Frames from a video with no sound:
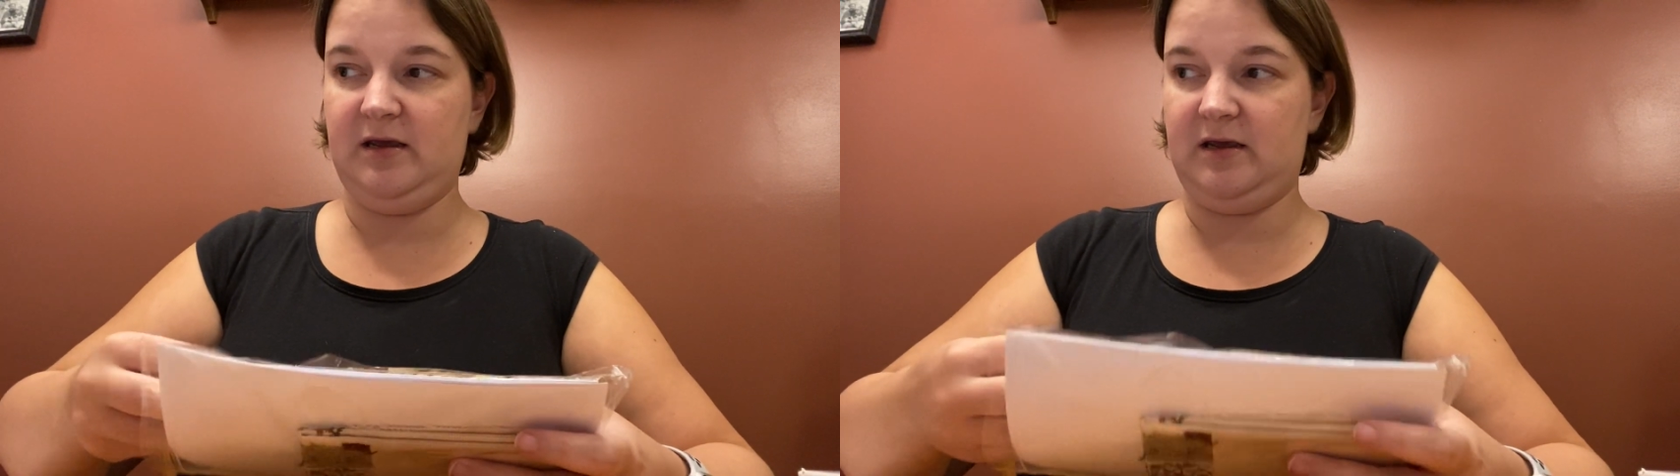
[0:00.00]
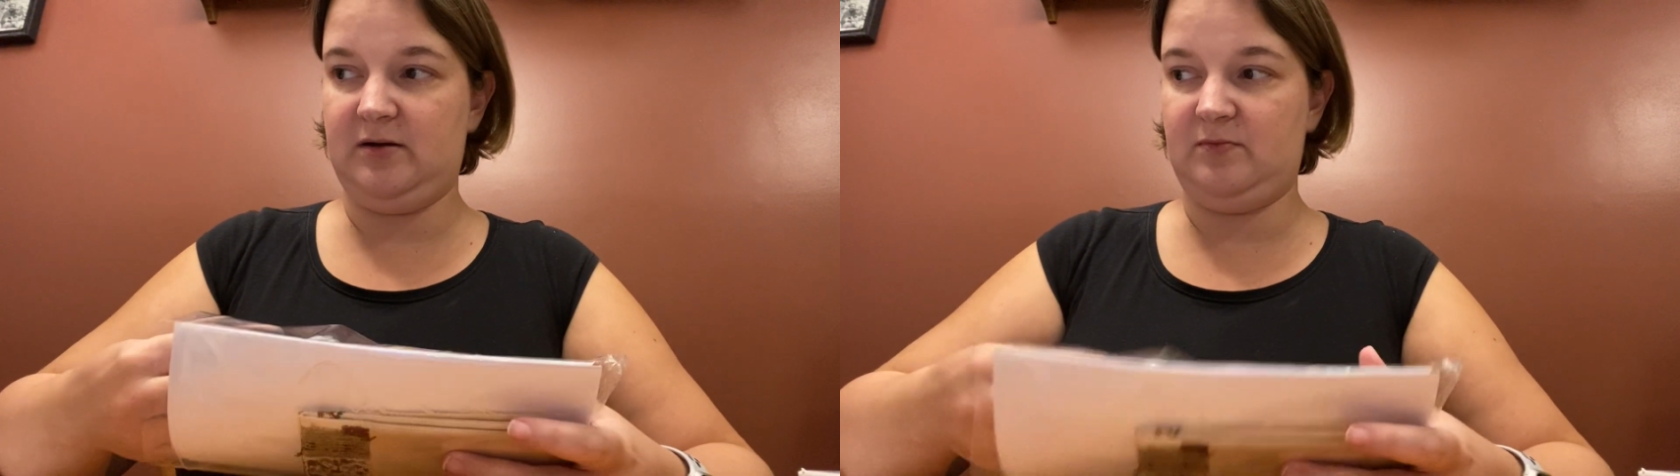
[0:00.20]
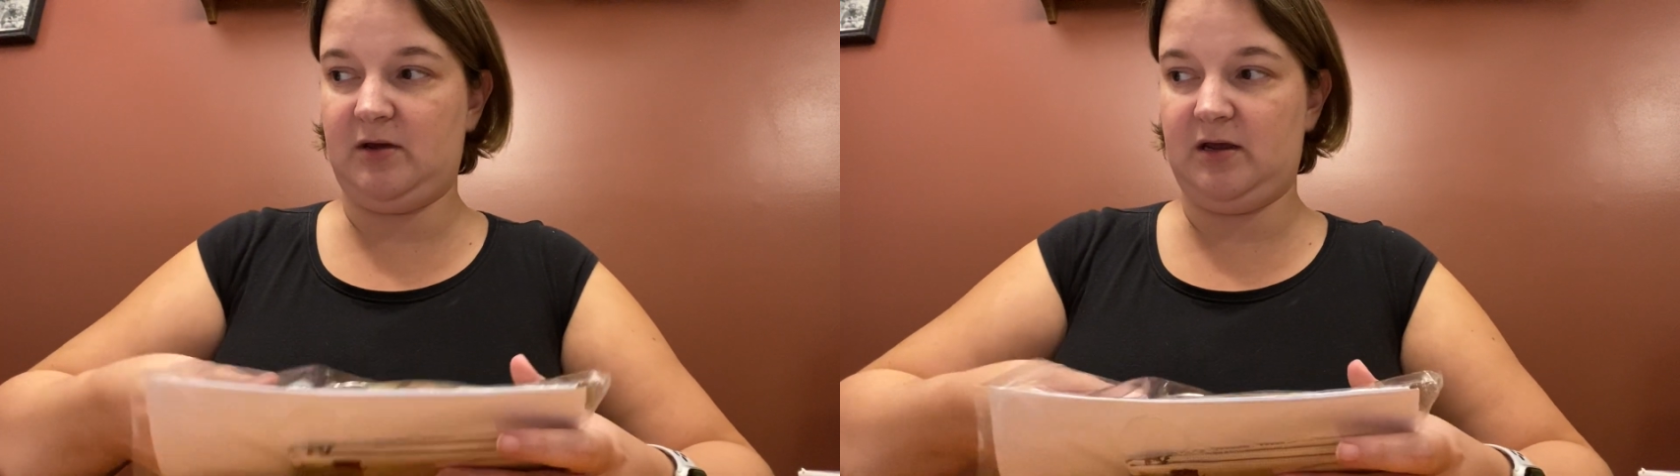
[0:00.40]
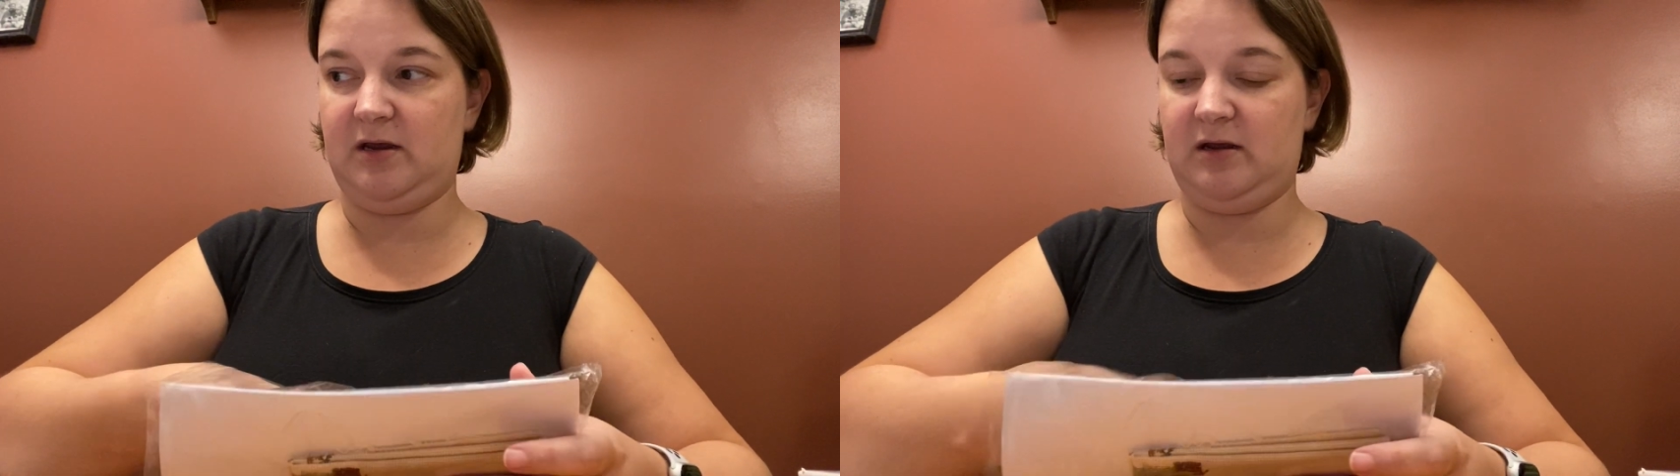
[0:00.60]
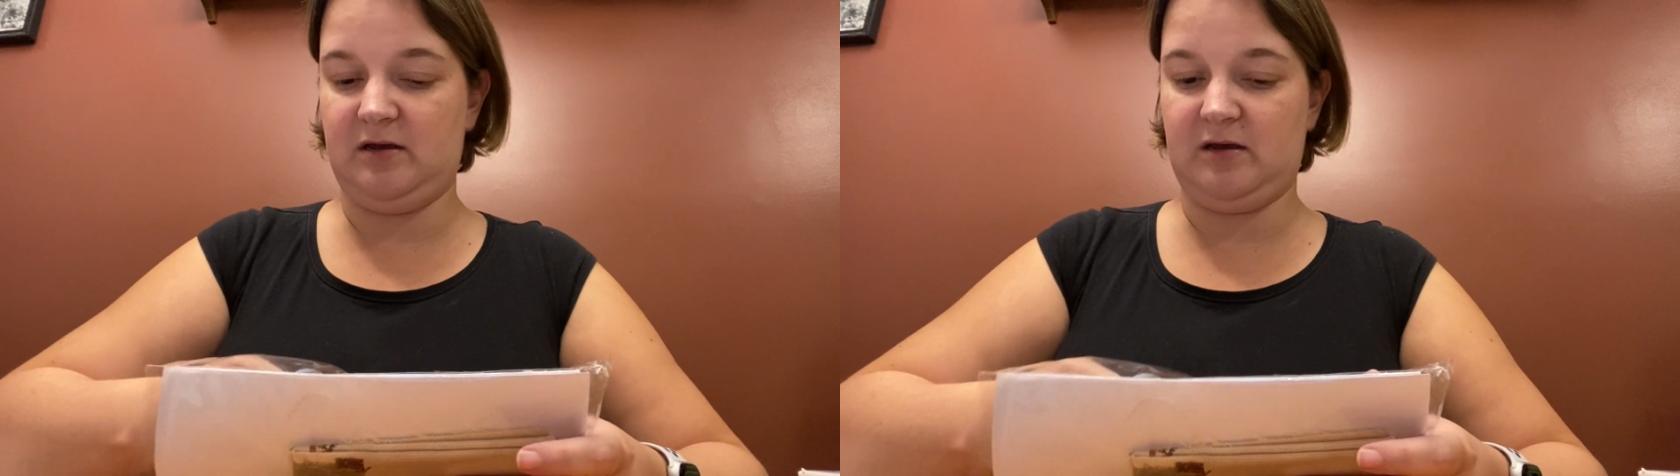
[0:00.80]
in
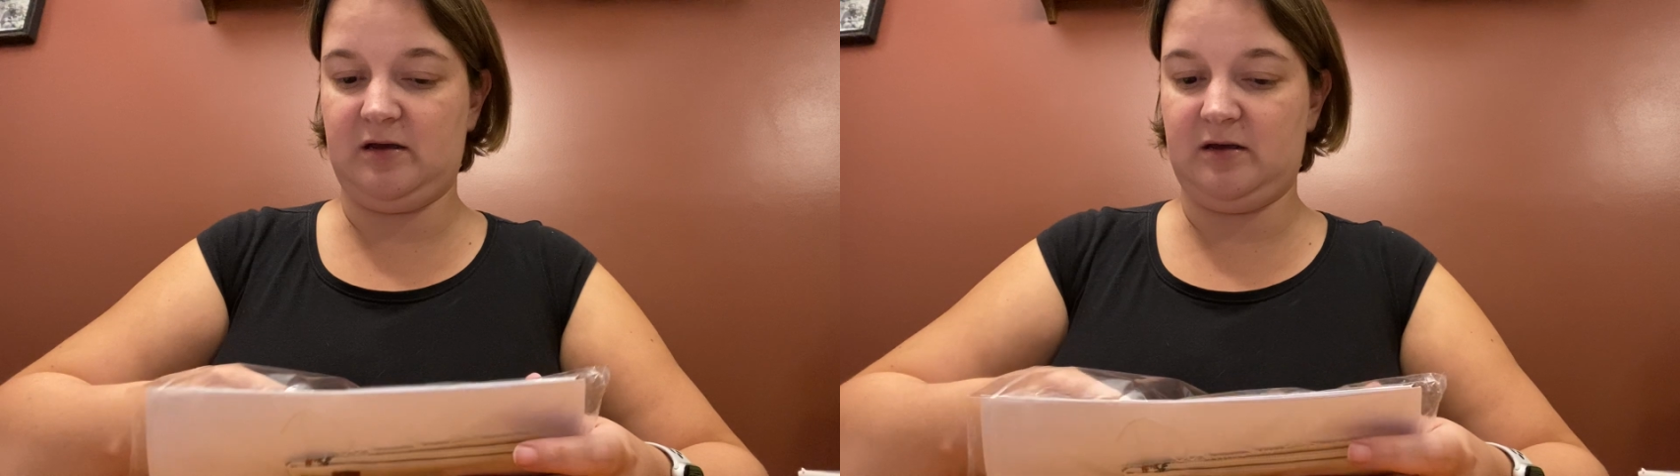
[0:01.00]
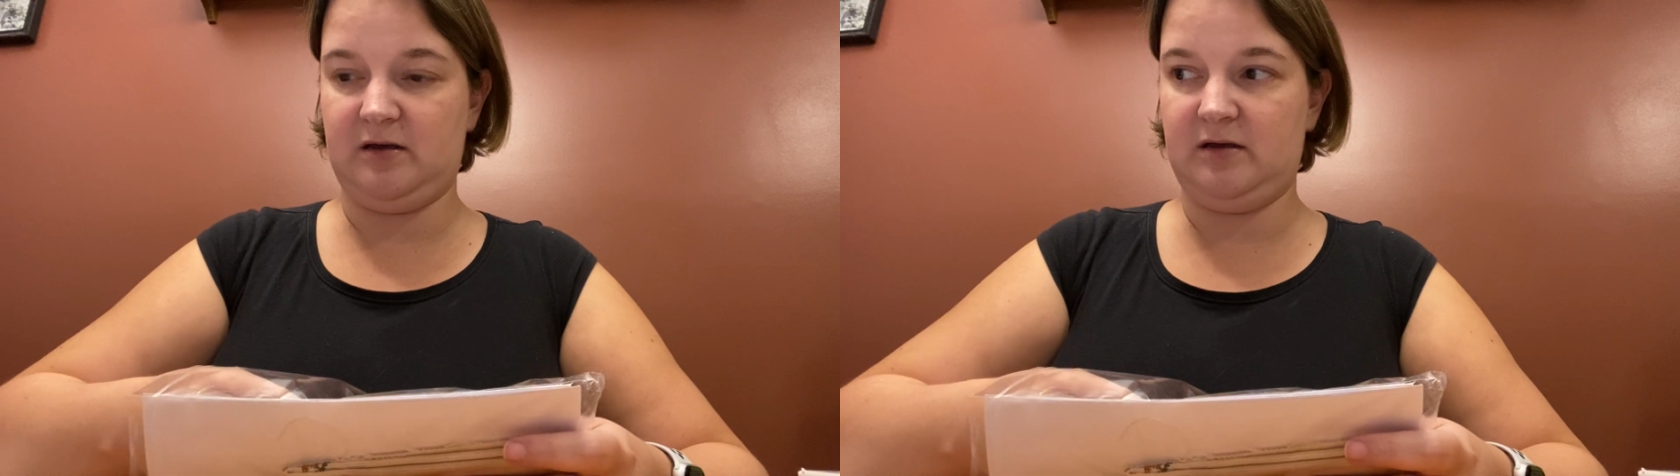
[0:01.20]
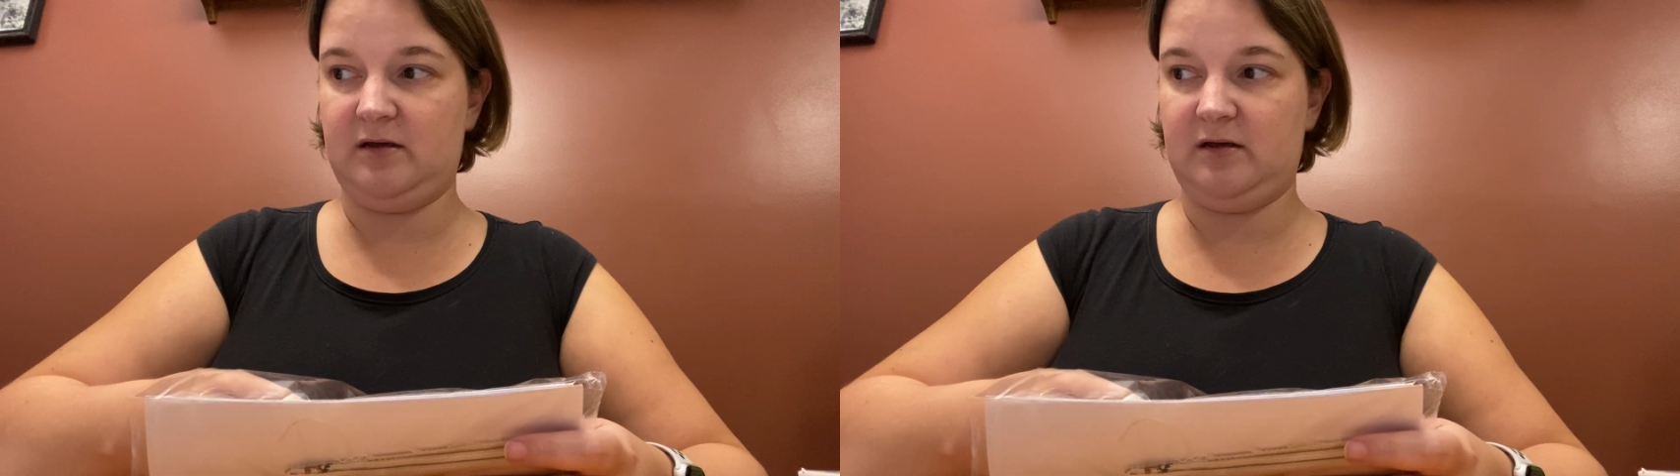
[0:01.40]
my